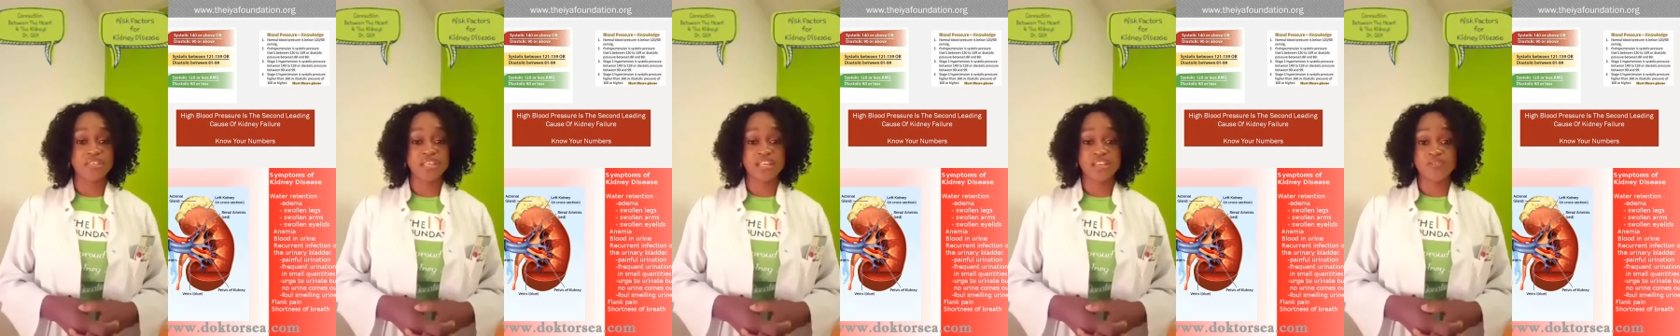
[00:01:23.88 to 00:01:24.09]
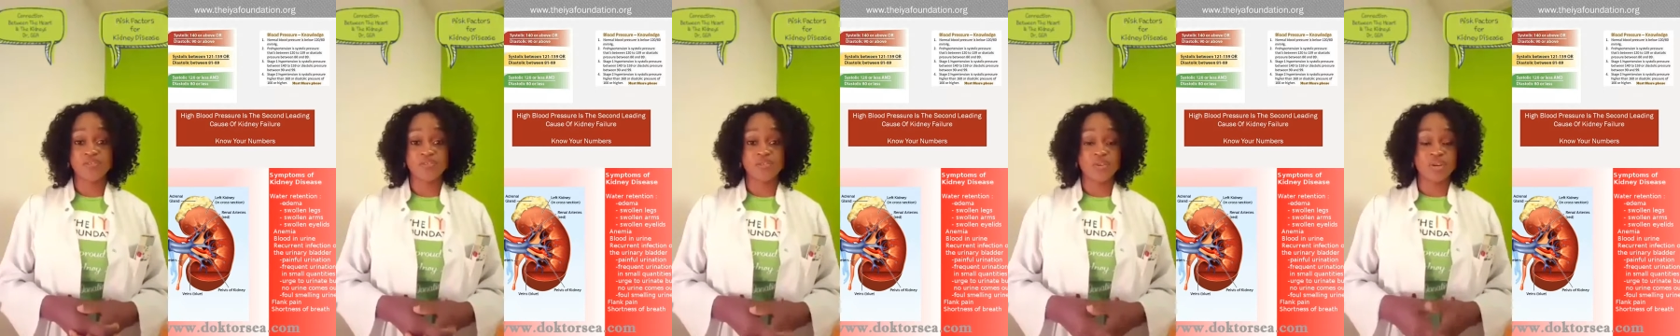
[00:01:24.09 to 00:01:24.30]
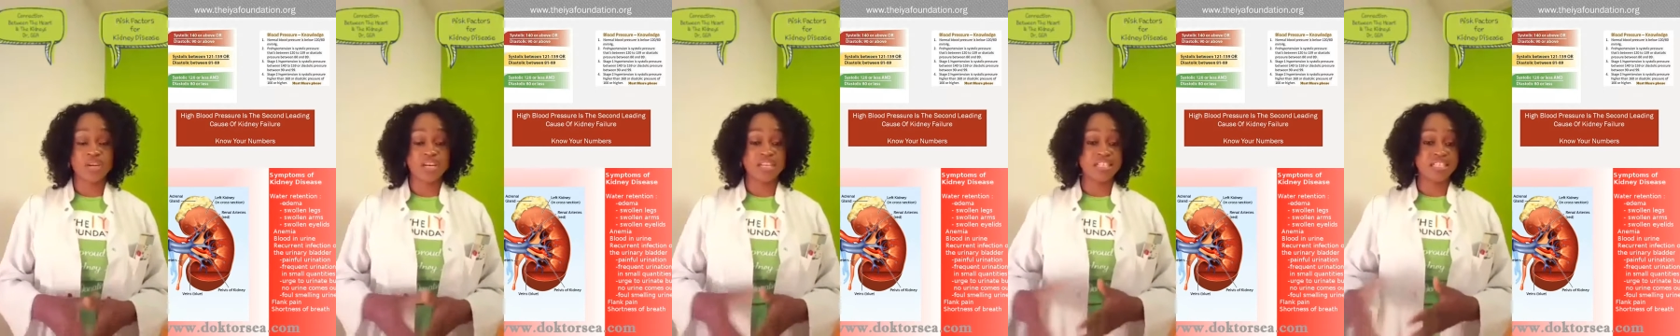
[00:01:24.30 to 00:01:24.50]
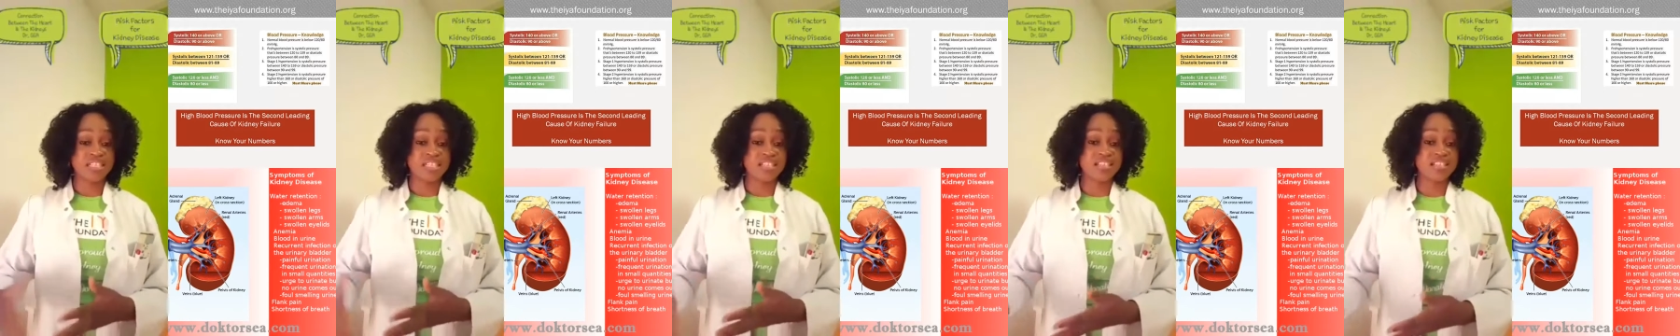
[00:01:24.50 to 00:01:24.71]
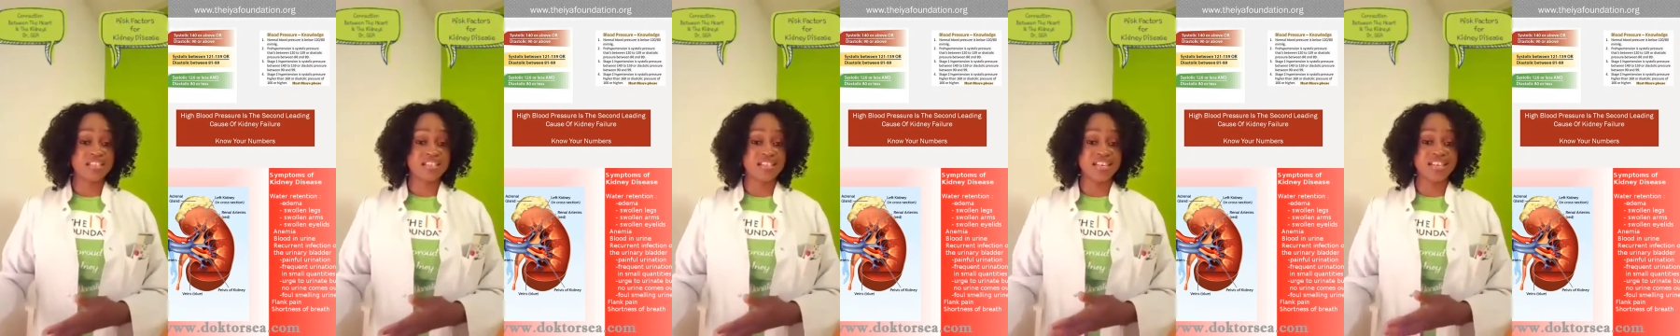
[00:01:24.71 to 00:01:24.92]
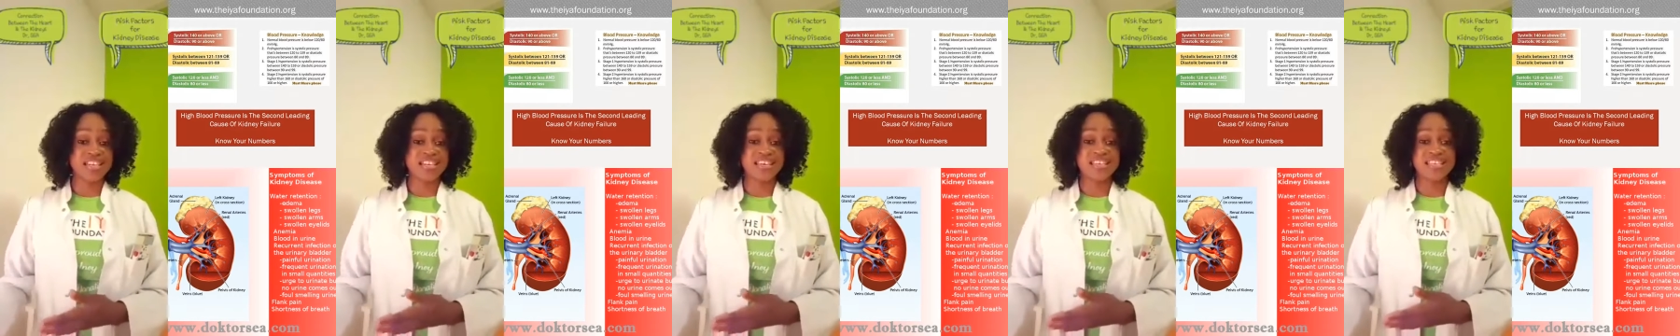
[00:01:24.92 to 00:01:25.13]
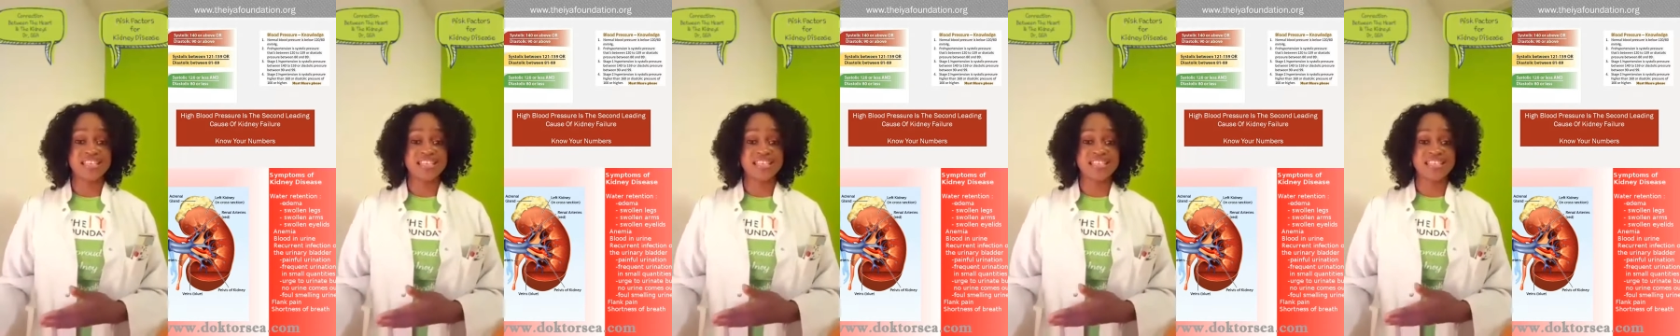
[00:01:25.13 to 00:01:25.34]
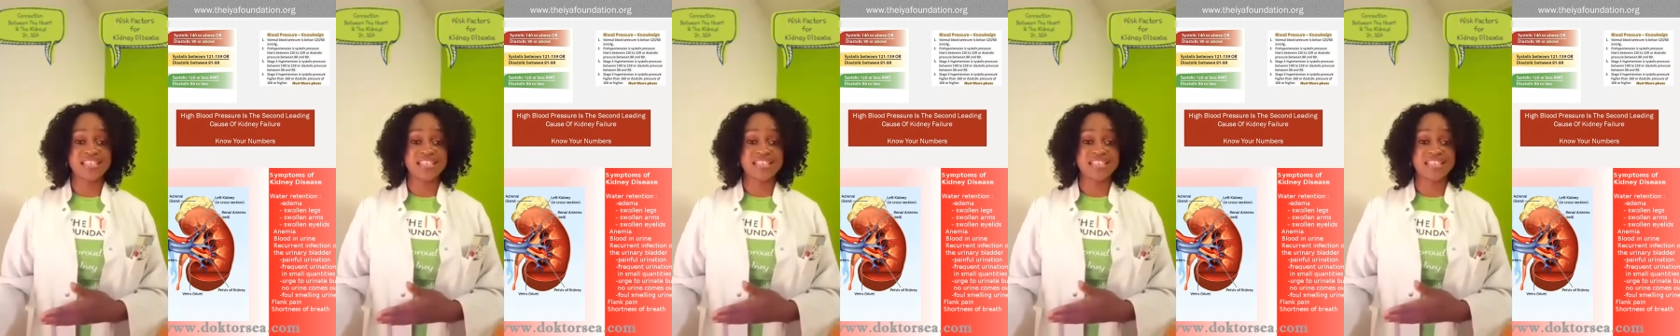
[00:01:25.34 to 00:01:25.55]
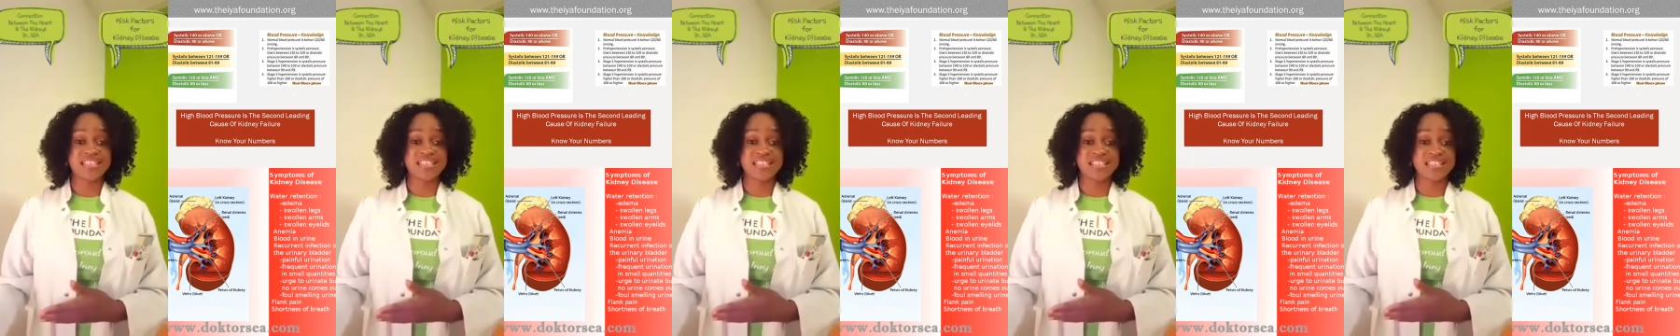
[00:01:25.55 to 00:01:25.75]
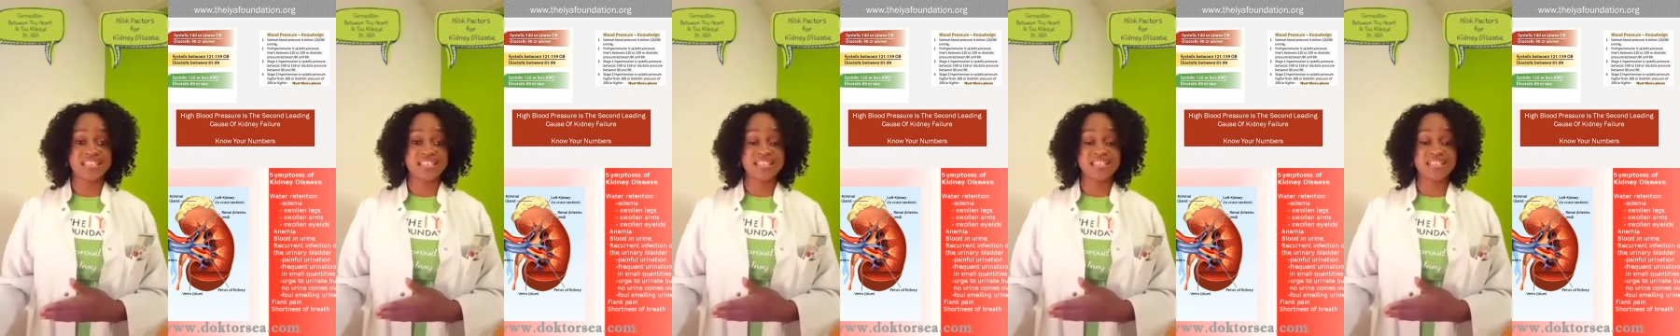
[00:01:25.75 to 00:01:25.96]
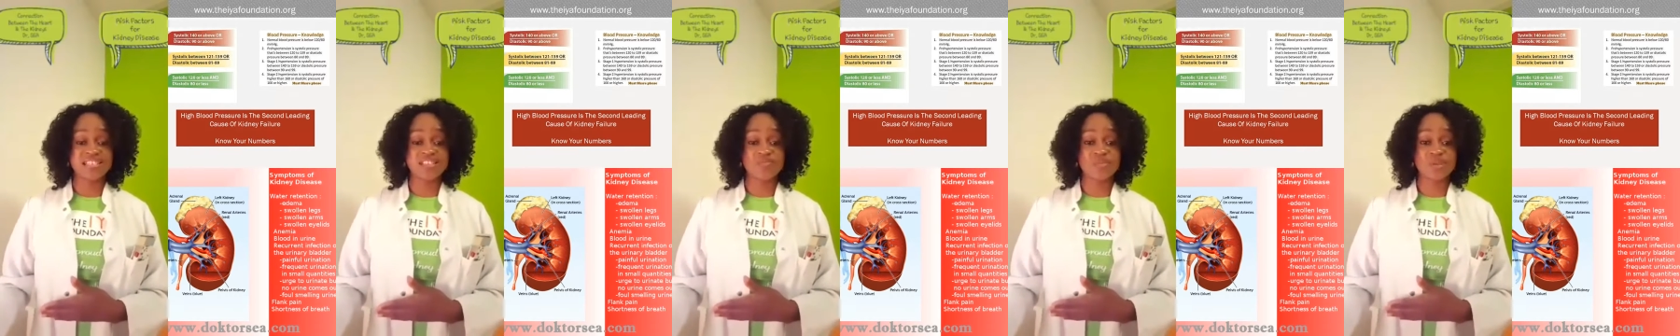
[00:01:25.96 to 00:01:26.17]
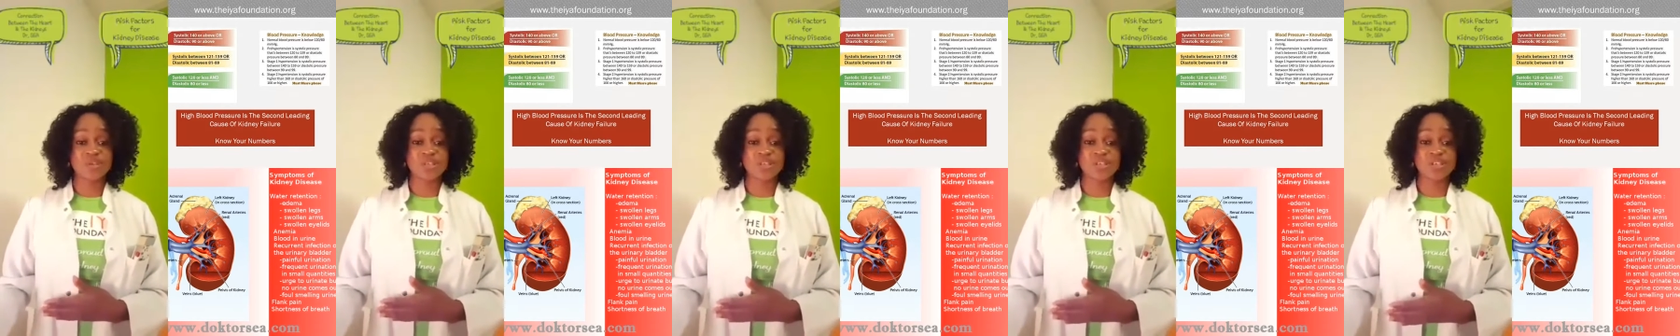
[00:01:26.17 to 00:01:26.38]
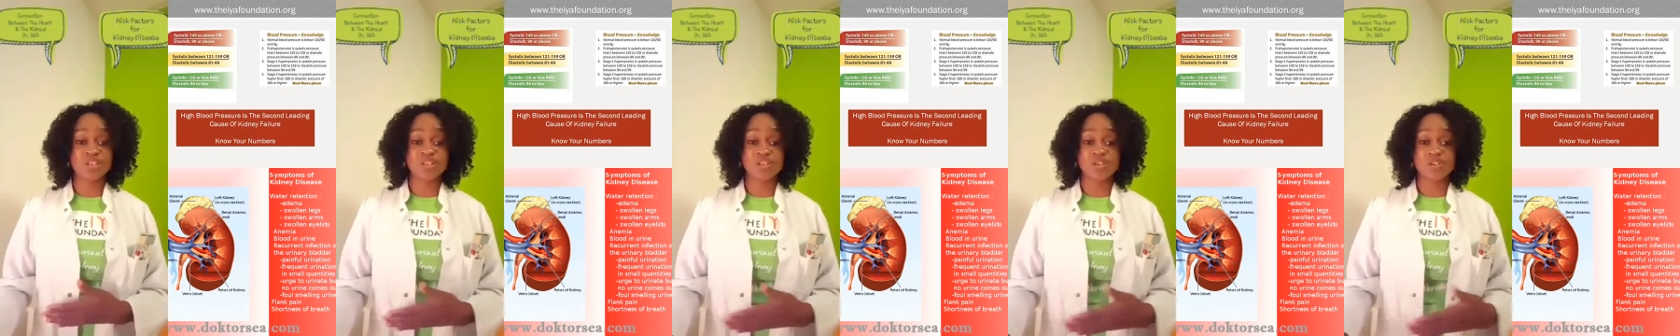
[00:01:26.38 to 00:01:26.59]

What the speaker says: If you are neither a kidney disease patient